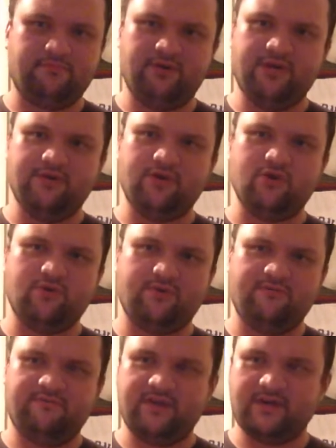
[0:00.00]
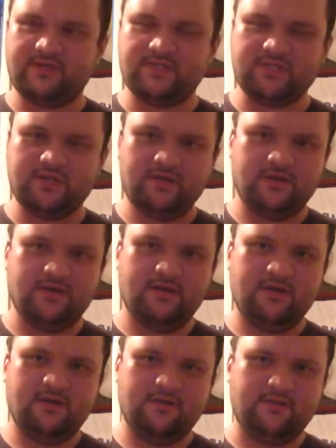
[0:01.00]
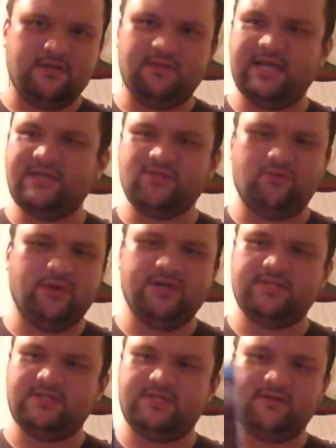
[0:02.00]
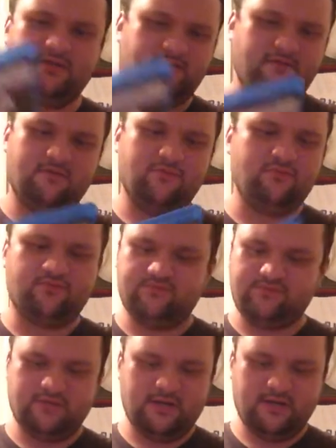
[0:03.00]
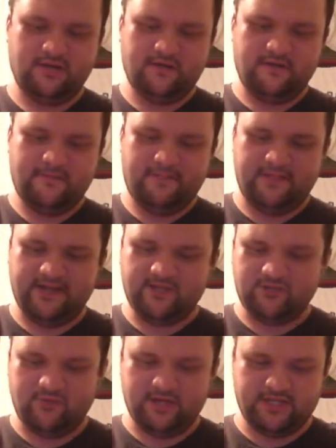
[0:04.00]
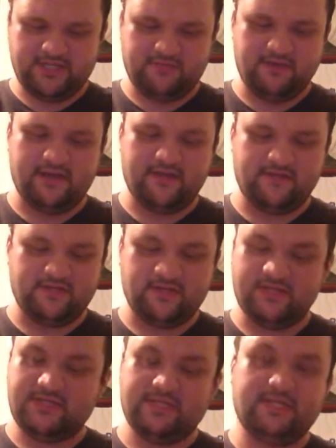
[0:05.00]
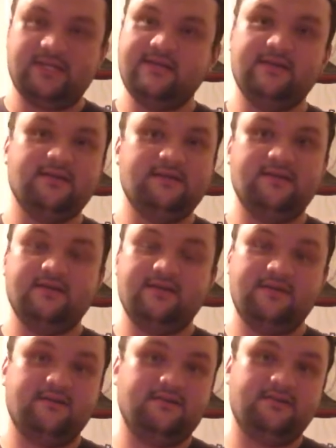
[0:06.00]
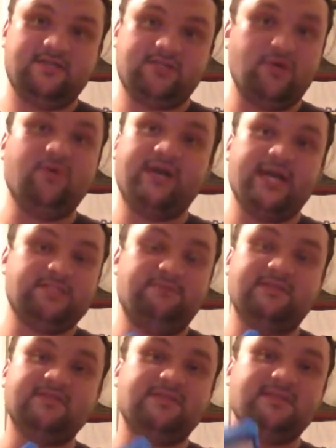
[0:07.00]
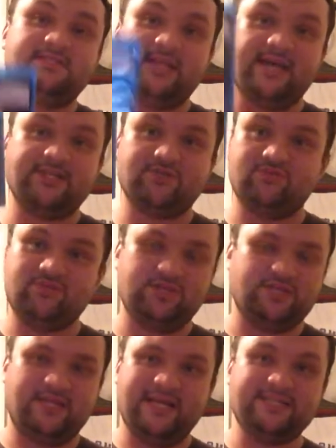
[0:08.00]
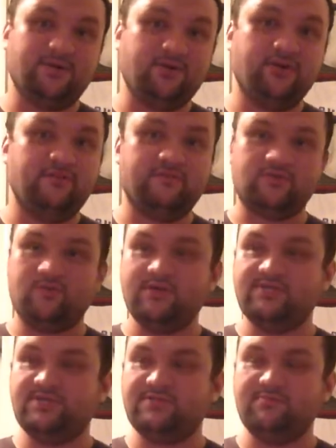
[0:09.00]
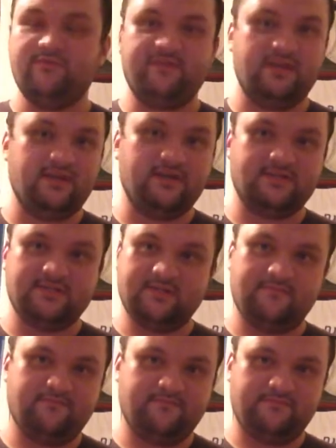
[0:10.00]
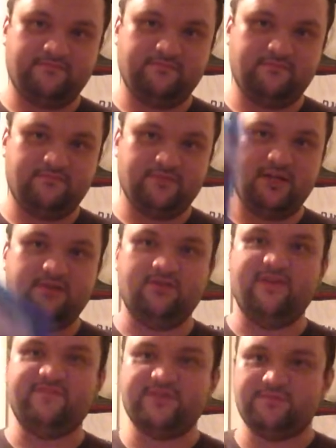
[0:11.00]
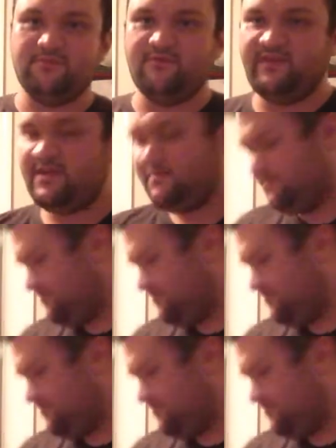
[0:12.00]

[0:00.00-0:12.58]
Pretty good gore effects. And that twist, oof. That twist, man, just still gets me to this day. That's how good of a twist this movie is. Love this movie.